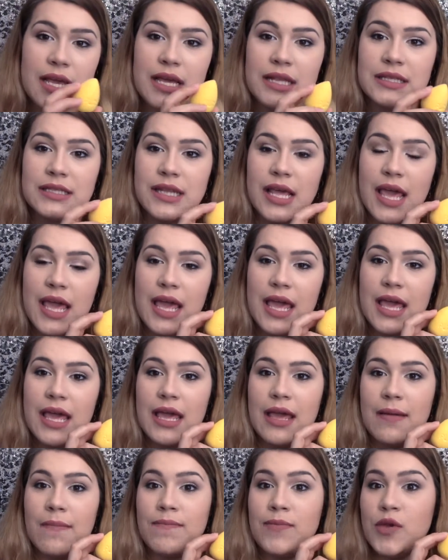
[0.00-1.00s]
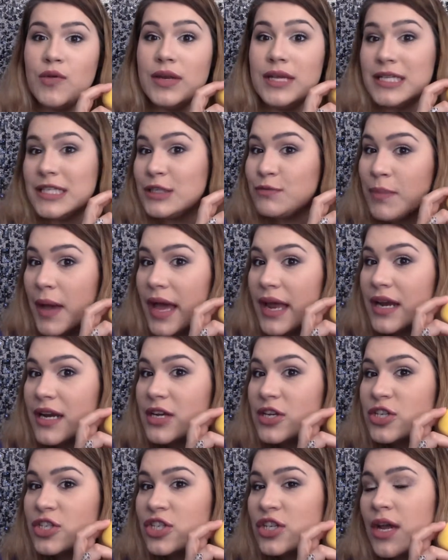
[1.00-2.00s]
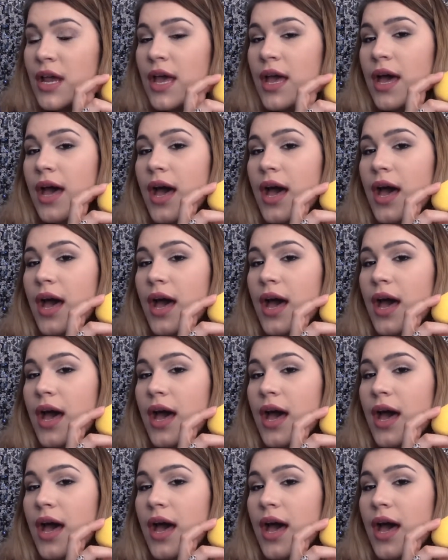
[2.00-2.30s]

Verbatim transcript: It's a beauty sponge.